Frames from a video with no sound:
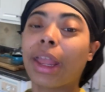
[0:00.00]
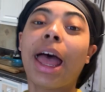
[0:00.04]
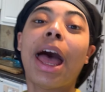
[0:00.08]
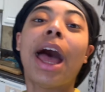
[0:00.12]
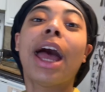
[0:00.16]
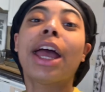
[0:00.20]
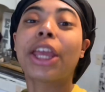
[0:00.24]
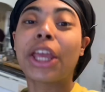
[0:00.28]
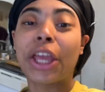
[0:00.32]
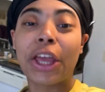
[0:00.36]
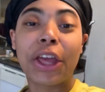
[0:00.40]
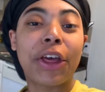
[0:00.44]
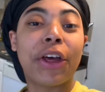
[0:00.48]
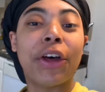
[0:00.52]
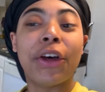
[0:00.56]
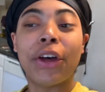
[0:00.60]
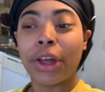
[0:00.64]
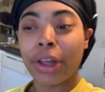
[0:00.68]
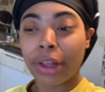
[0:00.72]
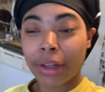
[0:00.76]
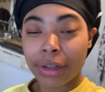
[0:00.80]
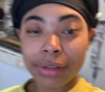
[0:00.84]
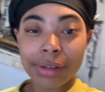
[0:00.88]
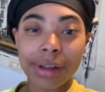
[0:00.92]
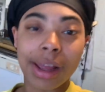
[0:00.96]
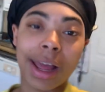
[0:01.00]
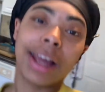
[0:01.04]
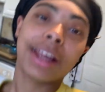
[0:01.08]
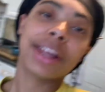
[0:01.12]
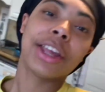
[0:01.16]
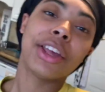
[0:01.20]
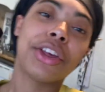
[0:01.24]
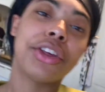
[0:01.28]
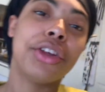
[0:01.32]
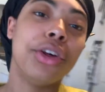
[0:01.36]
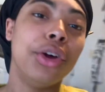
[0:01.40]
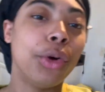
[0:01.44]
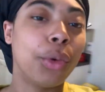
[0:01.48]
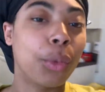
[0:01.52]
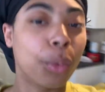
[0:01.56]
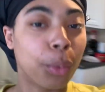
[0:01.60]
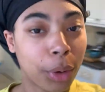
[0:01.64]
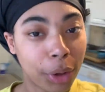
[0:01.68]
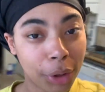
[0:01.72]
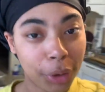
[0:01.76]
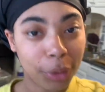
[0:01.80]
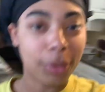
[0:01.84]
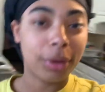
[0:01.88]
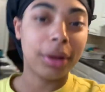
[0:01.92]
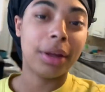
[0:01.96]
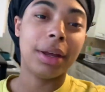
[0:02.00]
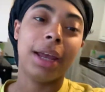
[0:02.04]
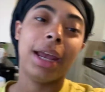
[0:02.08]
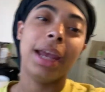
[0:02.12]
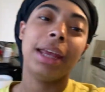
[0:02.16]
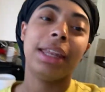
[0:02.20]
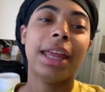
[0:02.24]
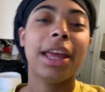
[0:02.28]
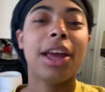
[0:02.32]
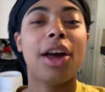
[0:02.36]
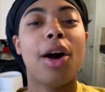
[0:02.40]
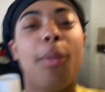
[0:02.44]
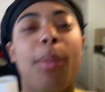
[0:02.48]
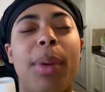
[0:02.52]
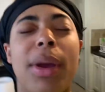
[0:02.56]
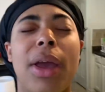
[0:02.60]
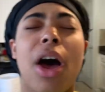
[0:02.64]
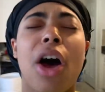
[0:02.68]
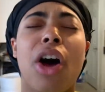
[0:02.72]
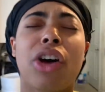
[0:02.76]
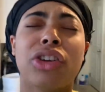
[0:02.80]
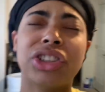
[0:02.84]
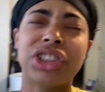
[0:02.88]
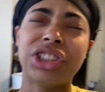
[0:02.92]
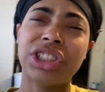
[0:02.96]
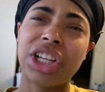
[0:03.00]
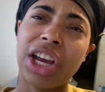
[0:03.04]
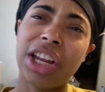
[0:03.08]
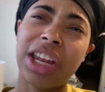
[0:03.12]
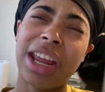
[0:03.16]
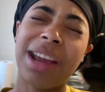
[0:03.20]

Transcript: I can cook real good, and they're gonna be all stunned.